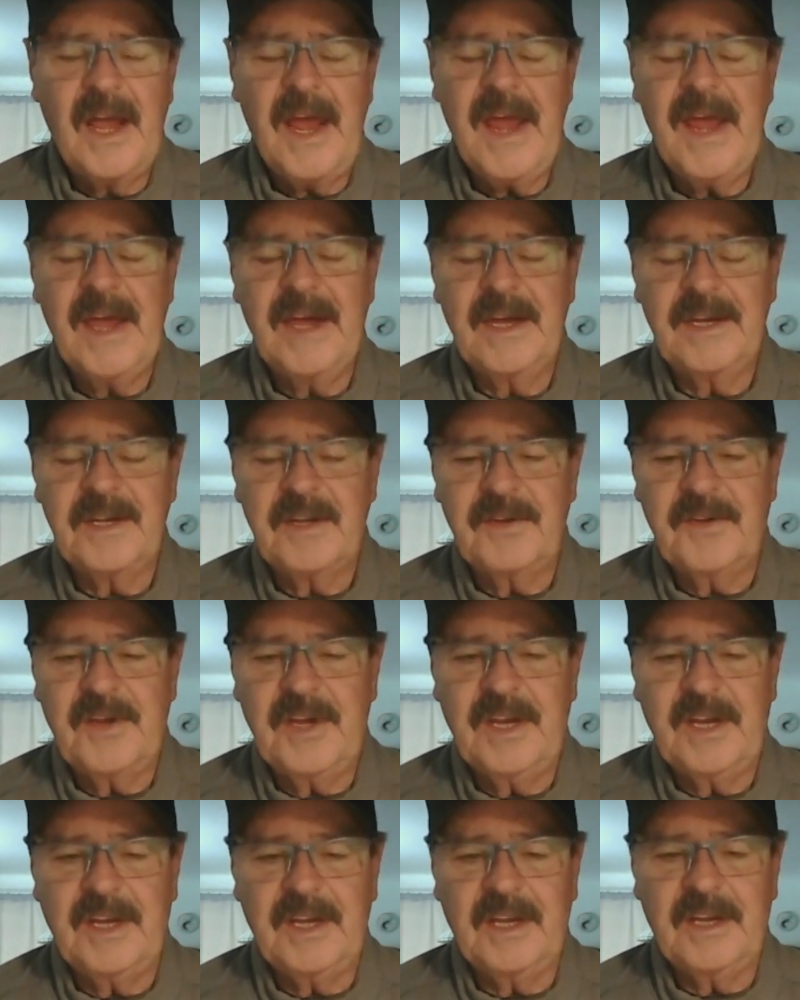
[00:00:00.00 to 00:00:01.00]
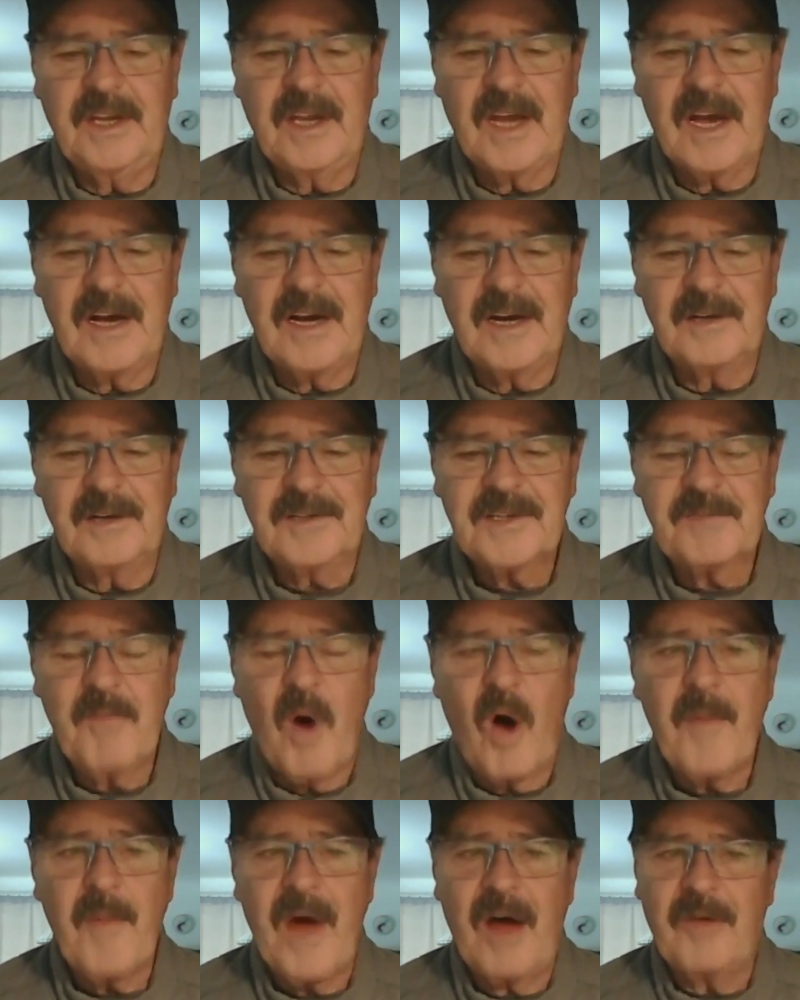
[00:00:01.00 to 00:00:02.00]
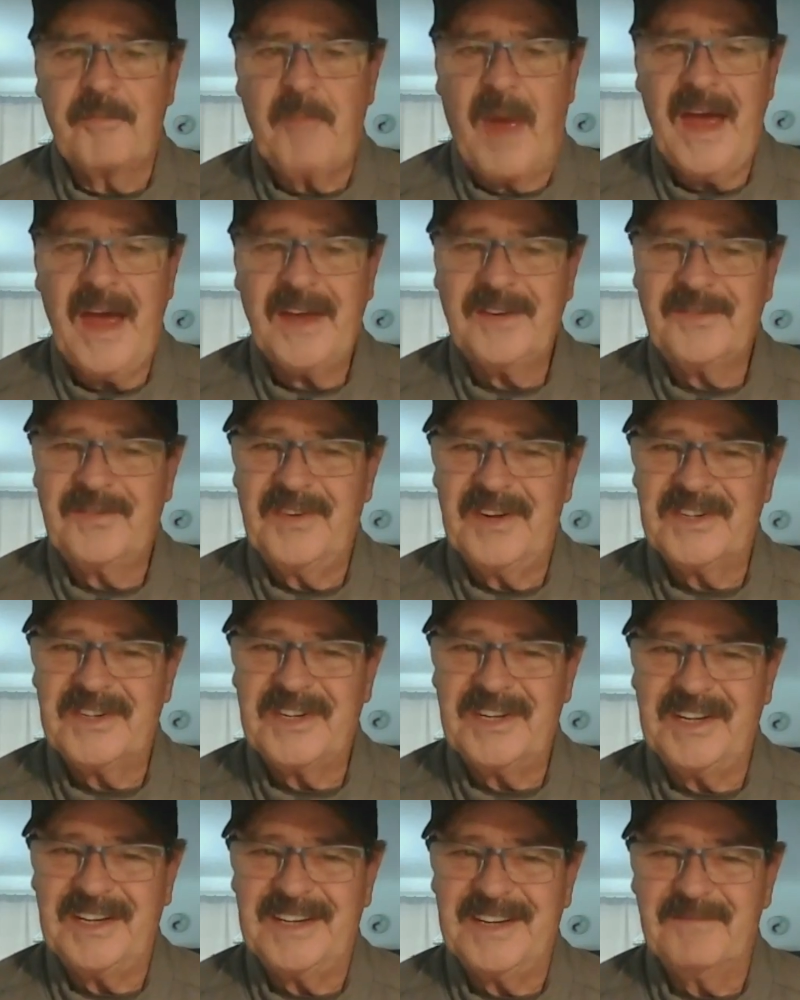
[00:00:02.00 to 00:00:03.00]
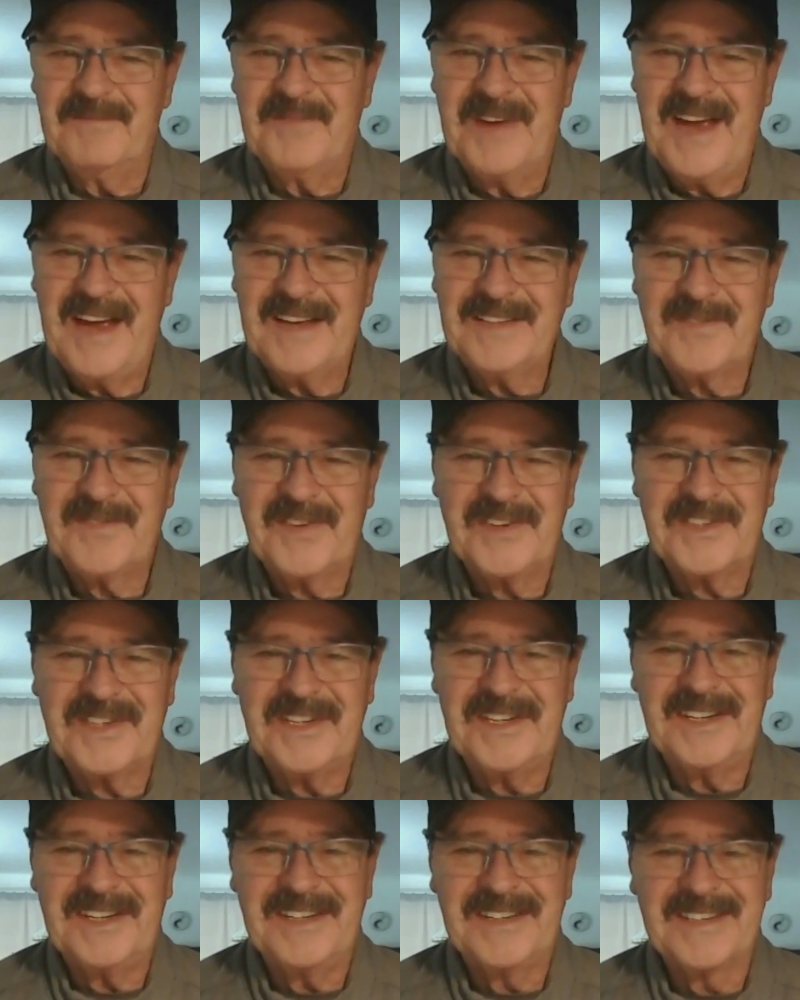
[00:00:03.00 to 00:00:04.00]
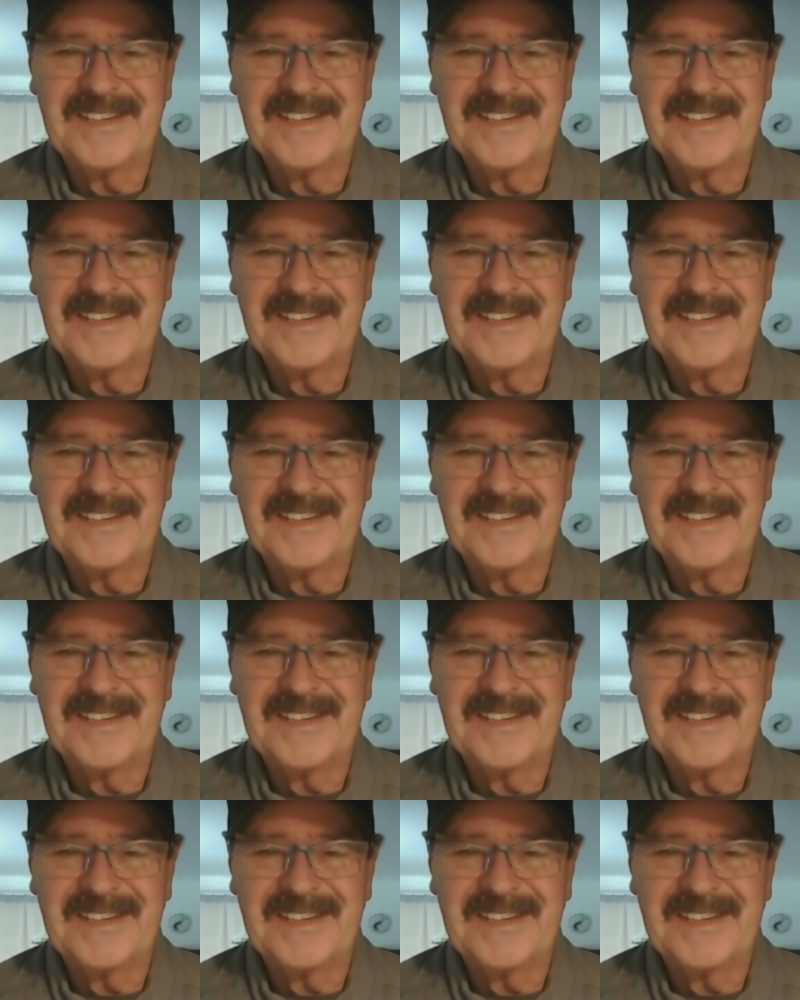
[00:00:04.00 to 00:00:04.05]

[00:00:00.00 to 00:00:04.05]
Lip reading: and the smallmouth bass fishing and bass fishing